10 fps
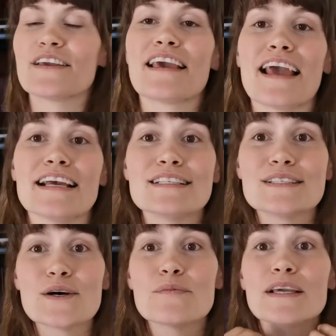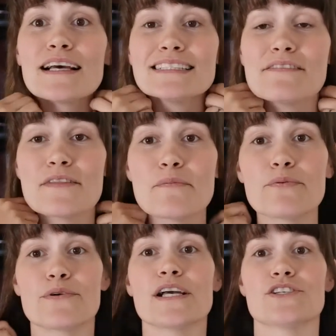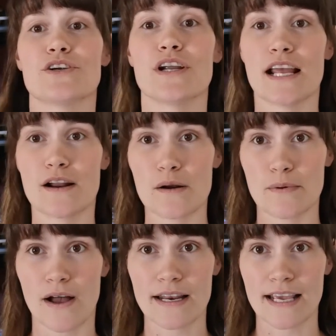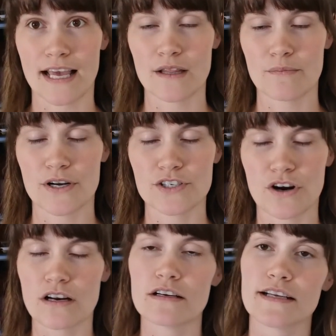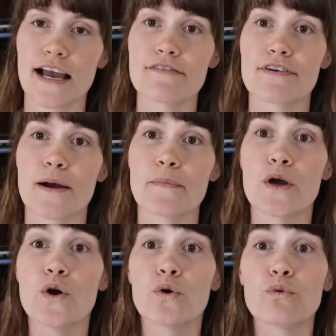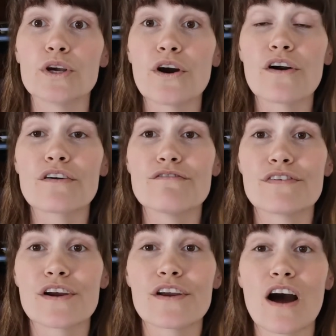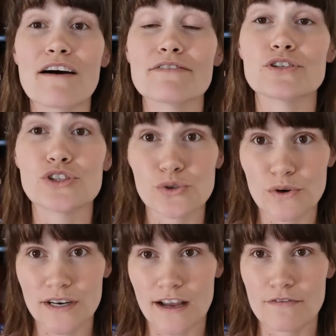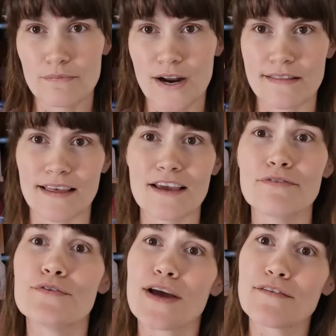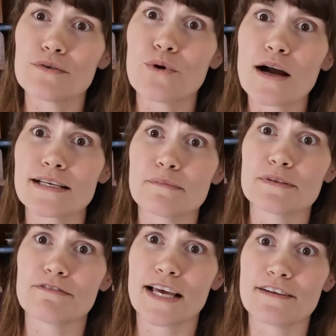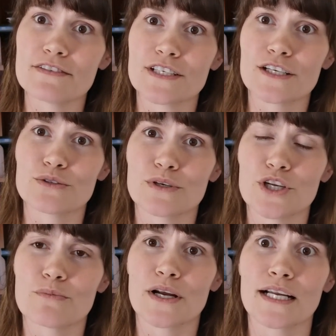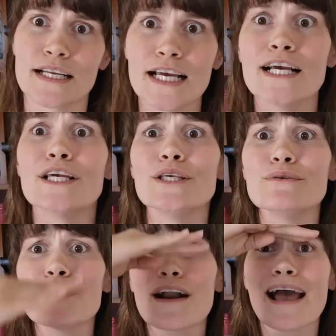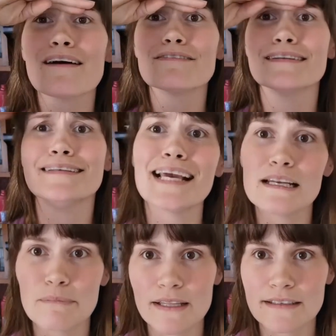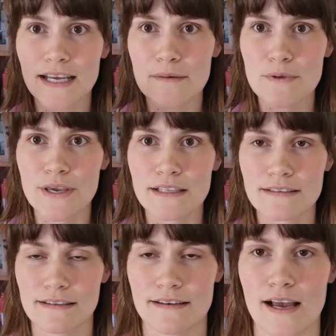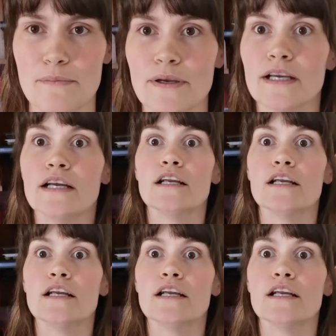Okay, so because of the pressure in our body and the pressure on our diaphragm, we are very often short of breath. If you've ever walked up a flight of stairs when you're pregnant, you are half dead by the time you get to the top.